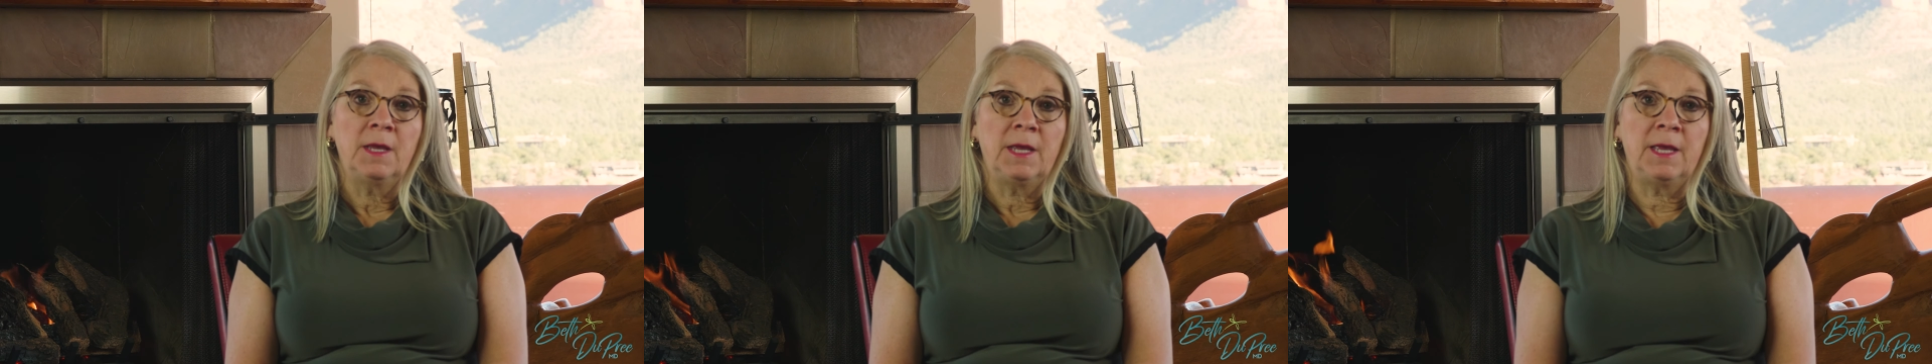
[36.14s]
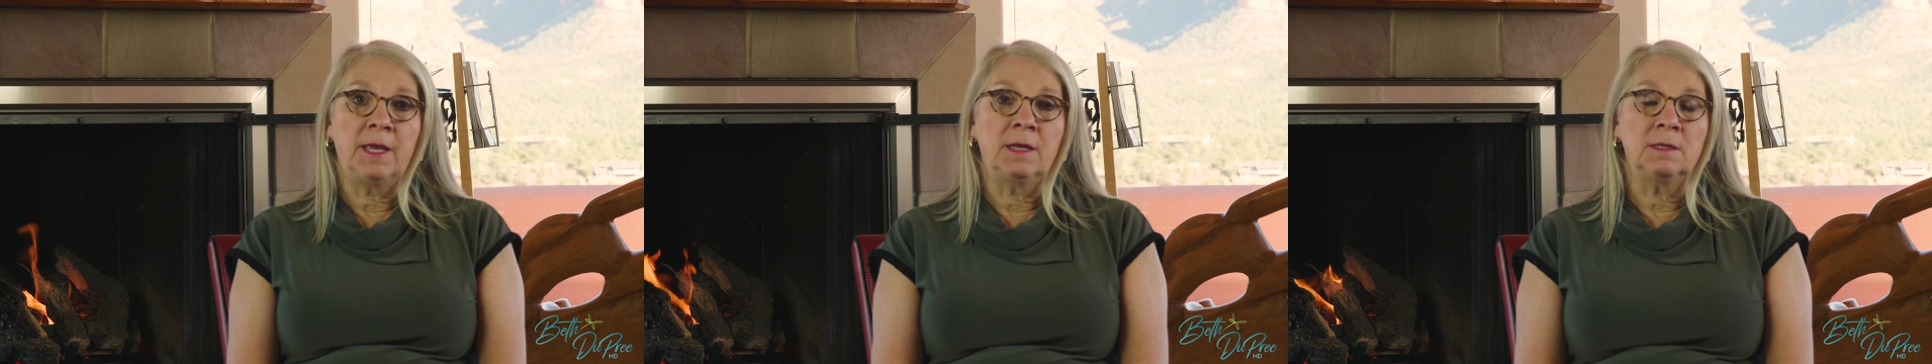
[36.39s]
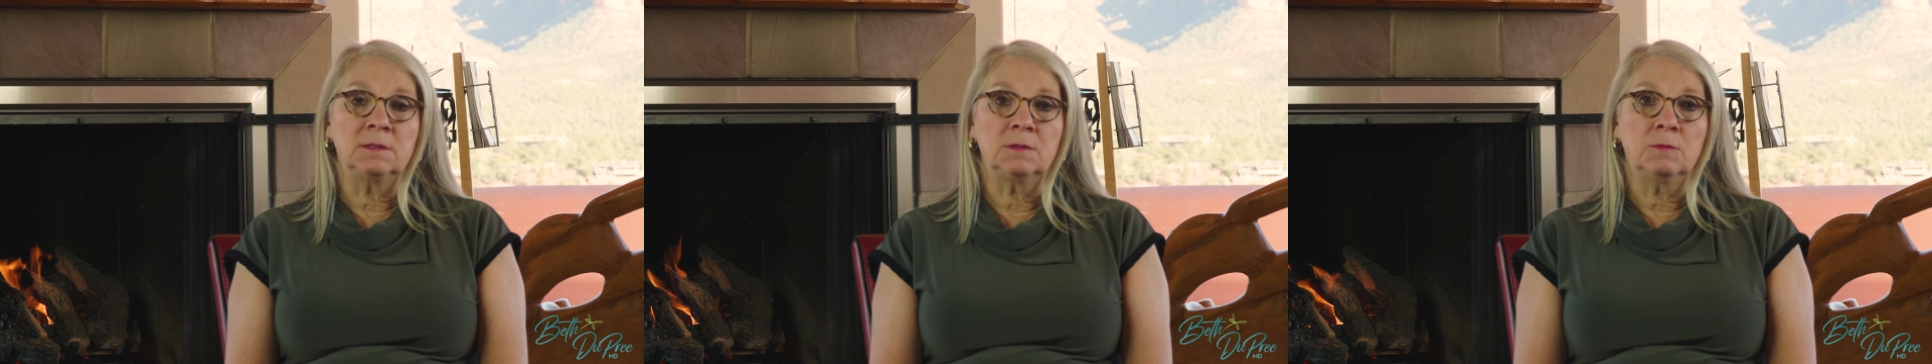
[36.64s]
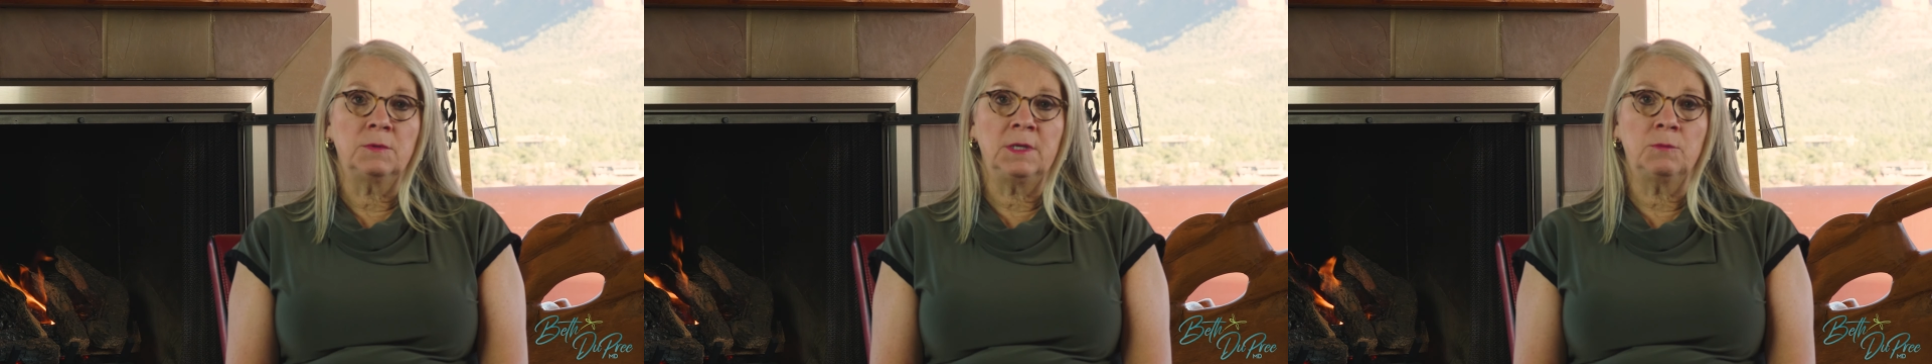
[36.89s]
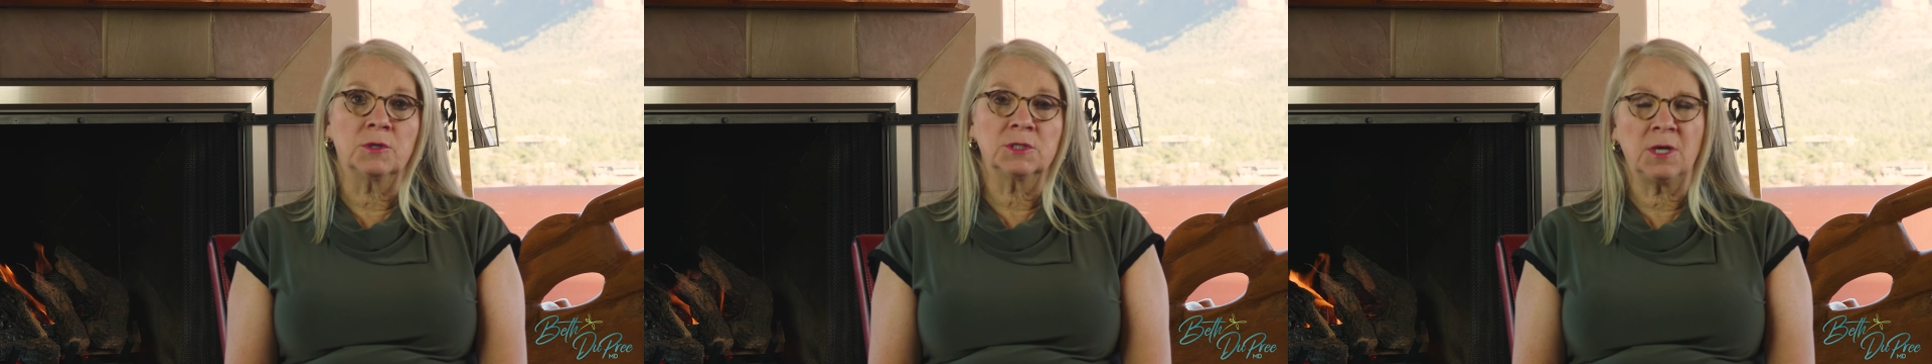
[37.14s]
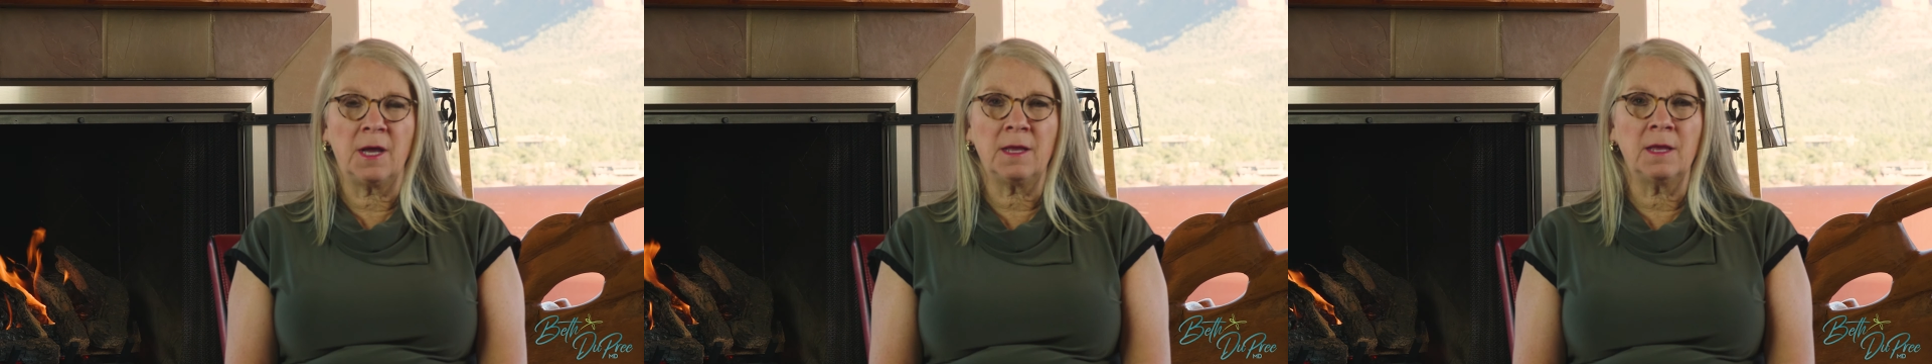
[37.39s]
And we were
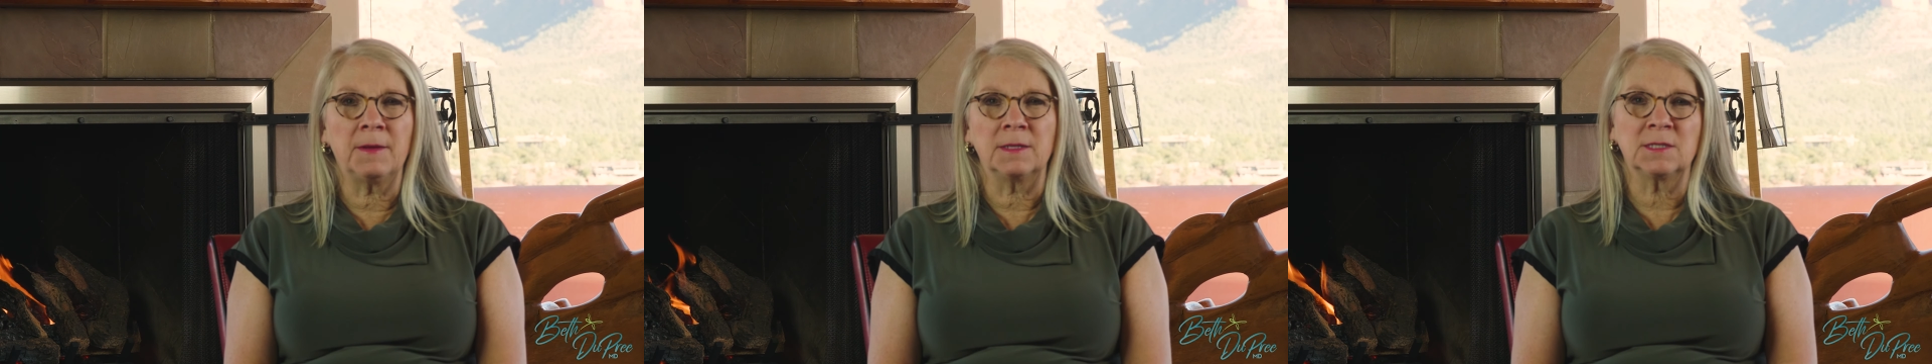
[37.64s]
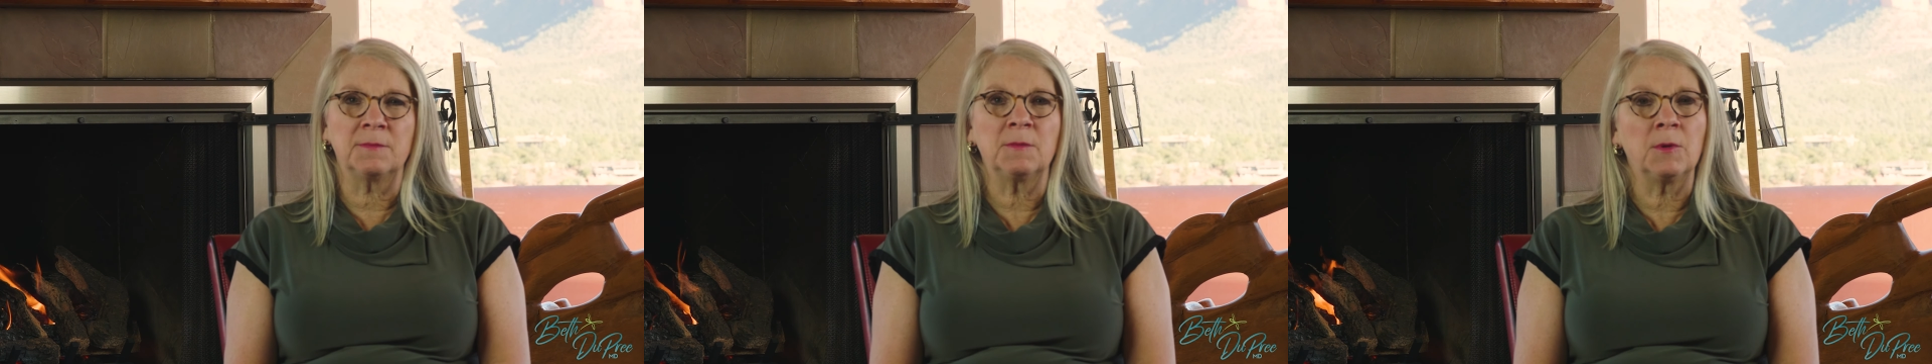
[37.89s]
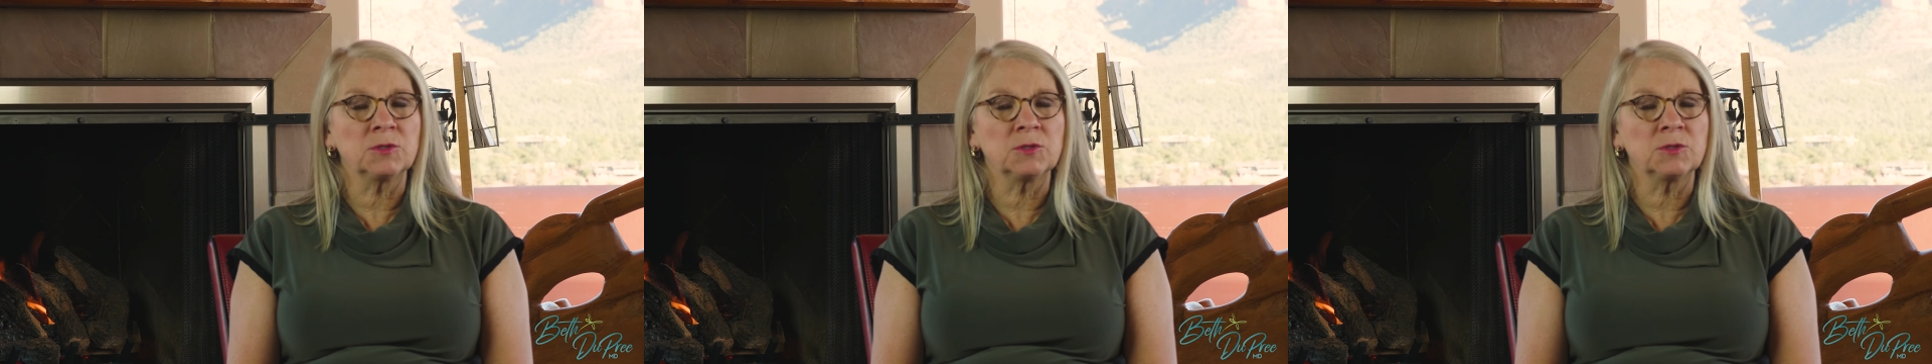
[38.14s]
talking about some of the